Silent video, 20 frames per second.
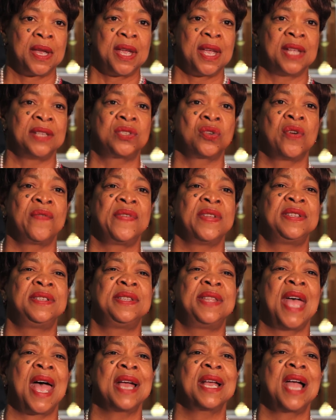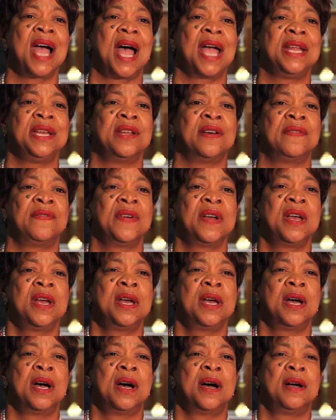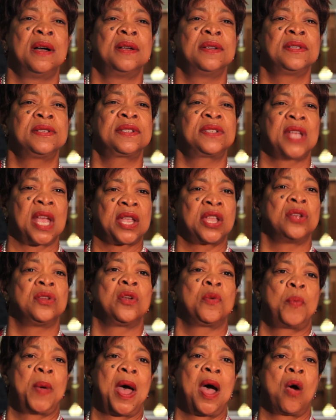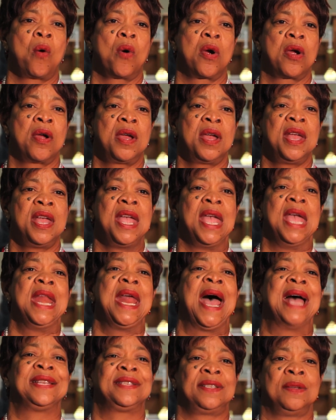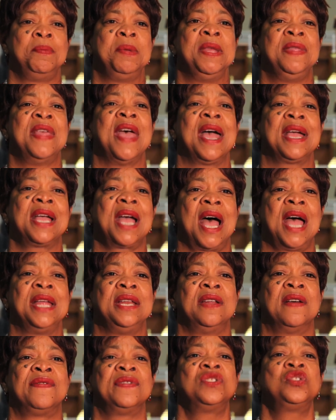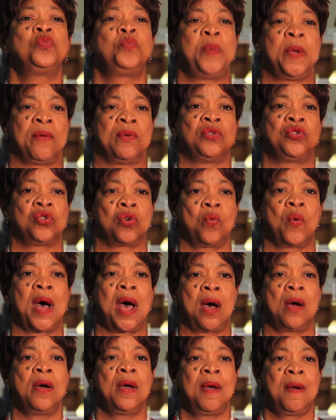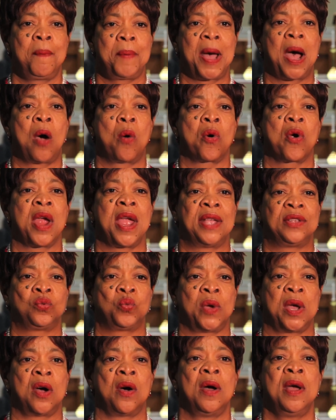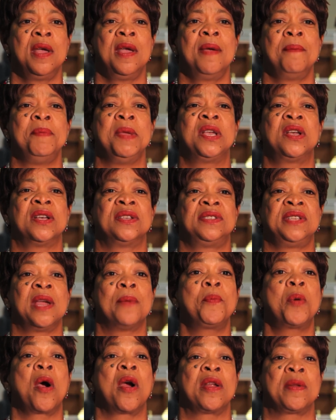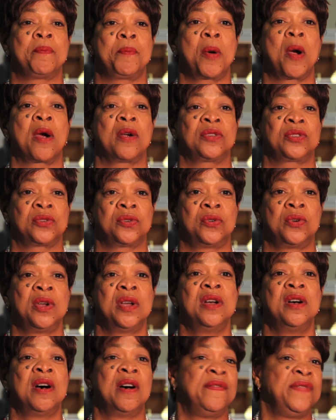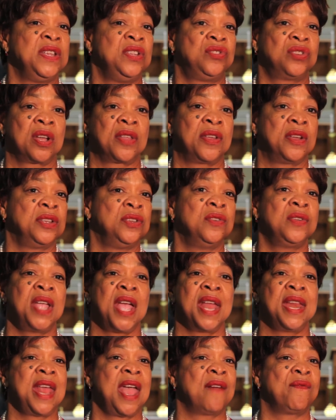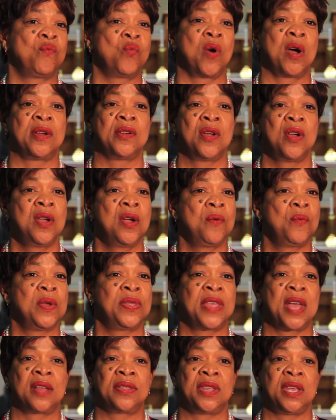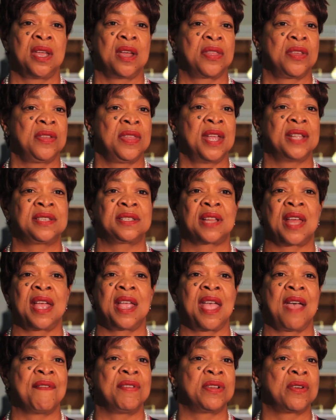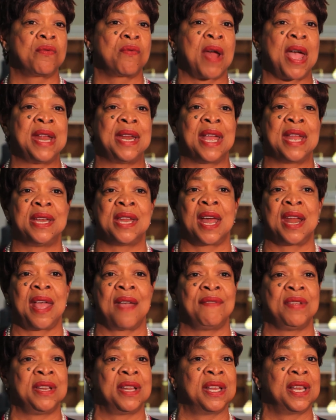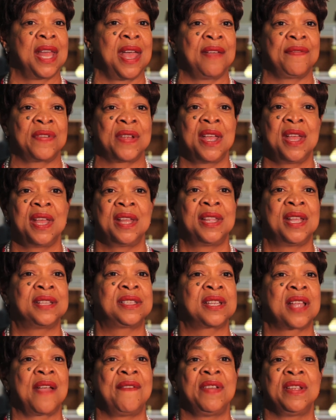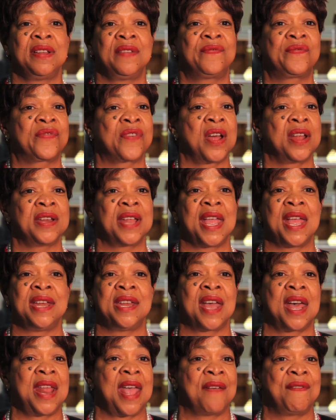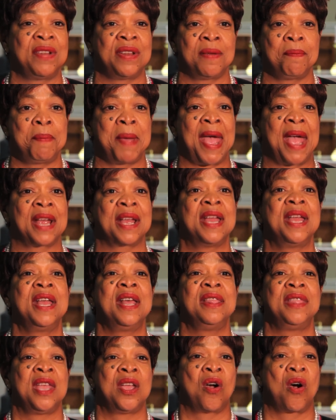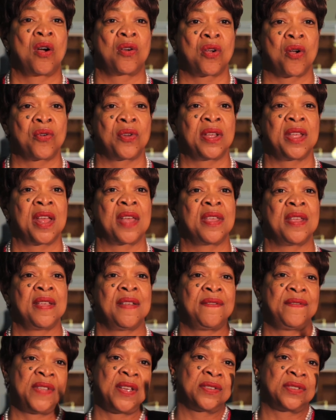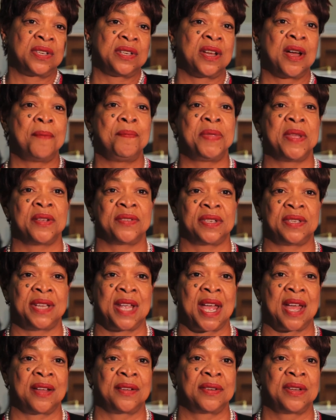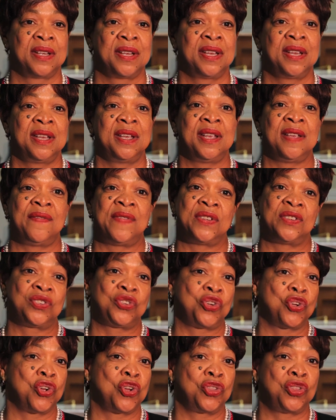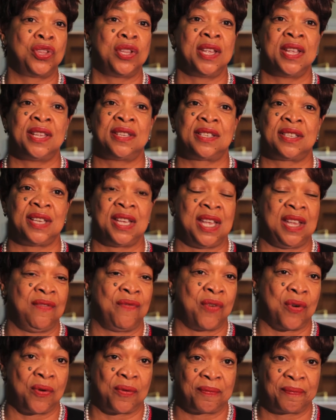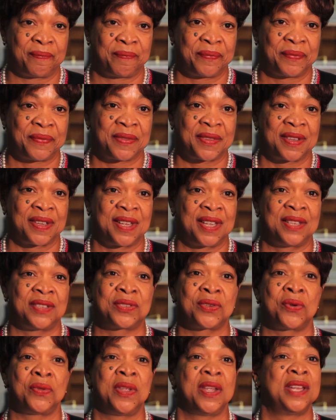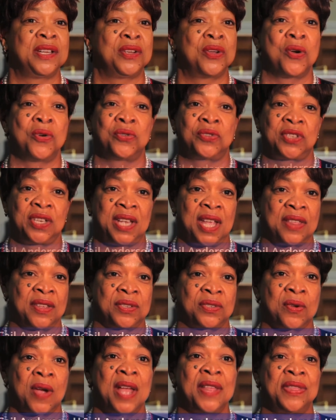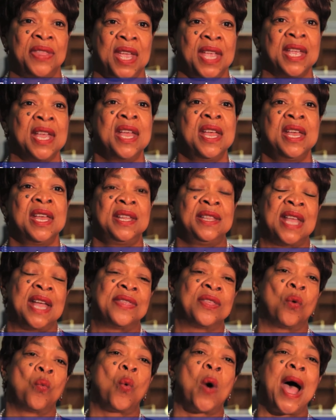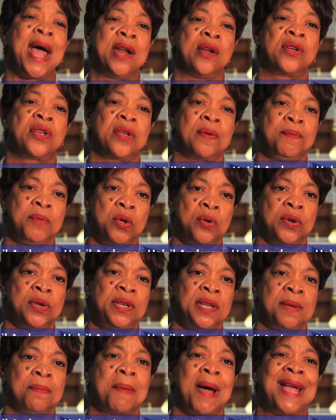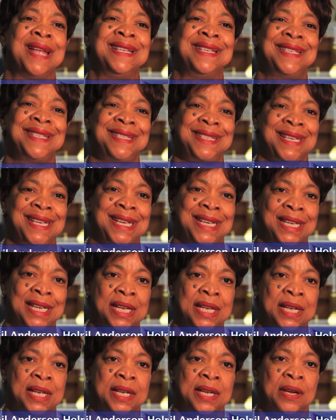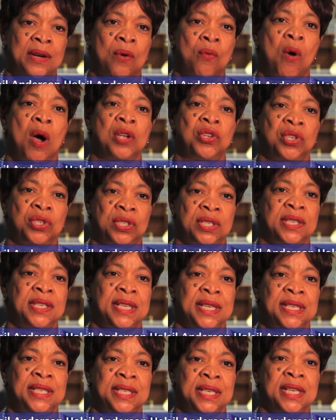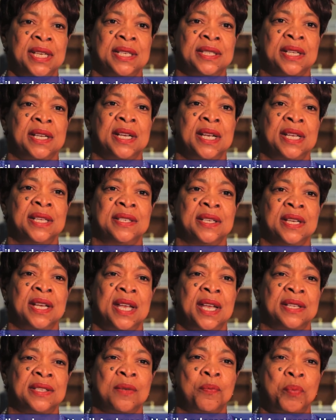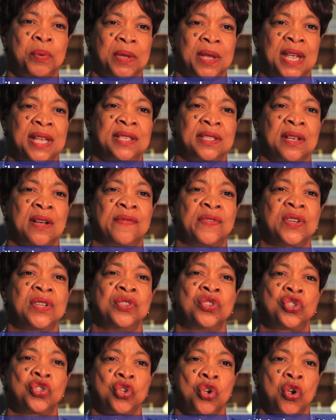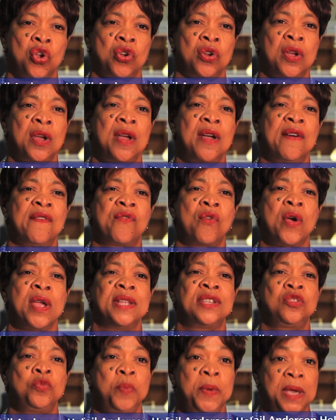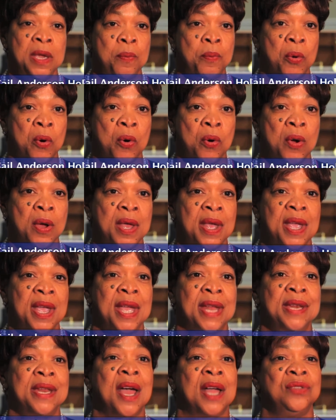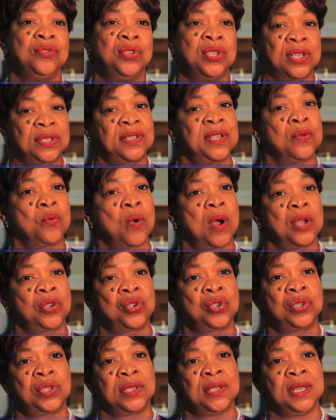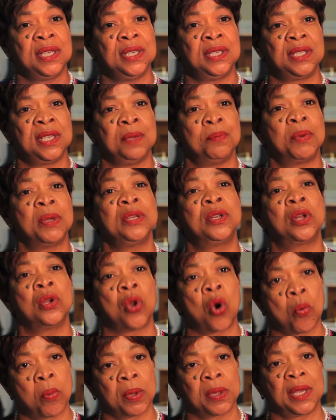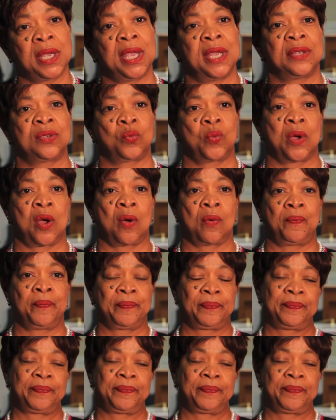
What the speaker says: And so if it's that kind of secular power, it has to be that kind of spiritual power as well, because they're part and parcel of each other. You can't have one without the other. That's like having a right and not having the left. That's having front and not having the back. They all go together. If there's an up, there's a down. If it's good, it's evil. And so it goes together. So I think that the wider community might see Washington, D.C. as a place of concern for its people, and not just in Washington, D.C., but globally as well.